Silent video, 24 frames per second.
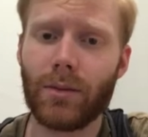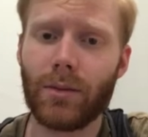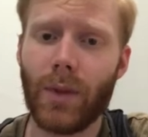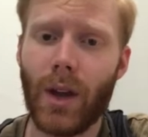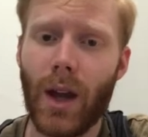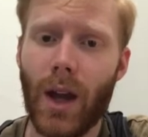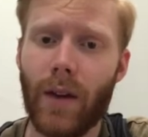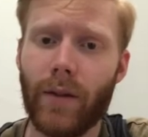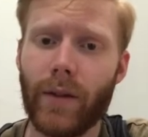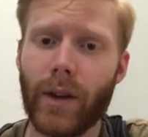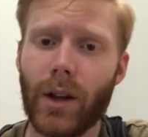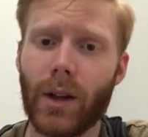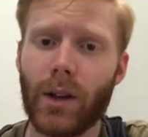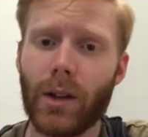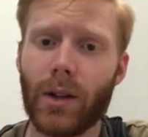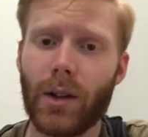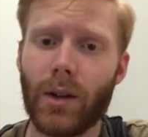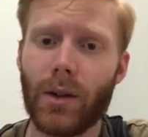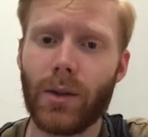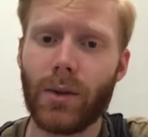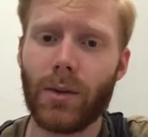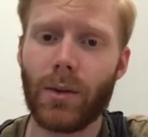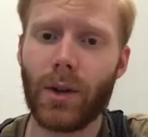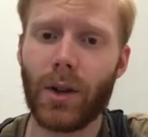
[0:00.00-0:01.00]
having a
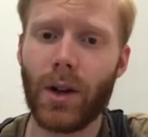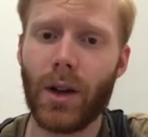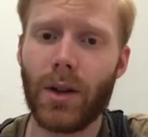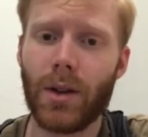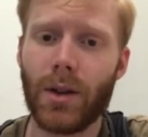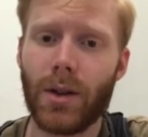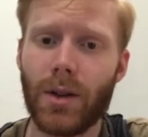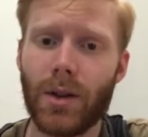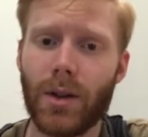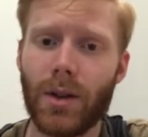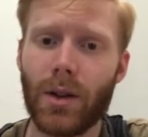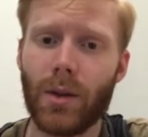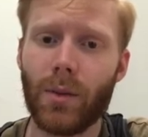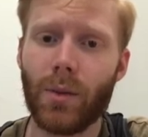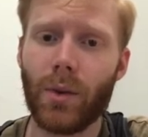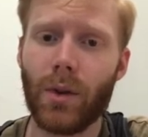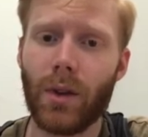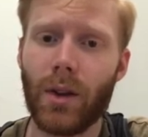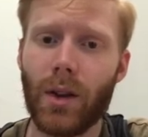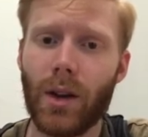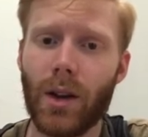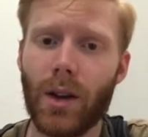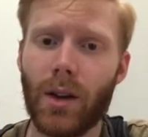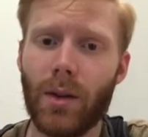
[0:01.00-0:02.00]
close relationship
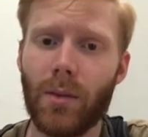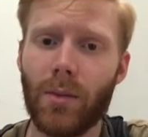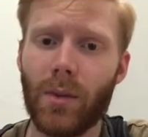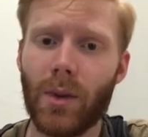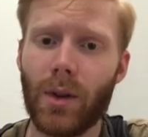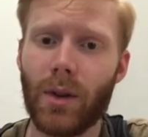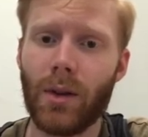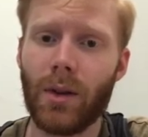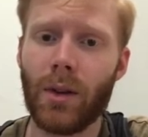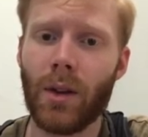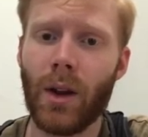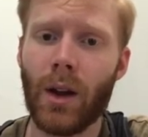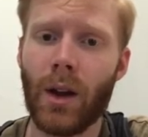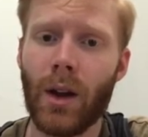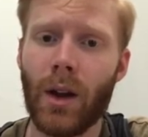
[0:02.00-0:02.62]
with them and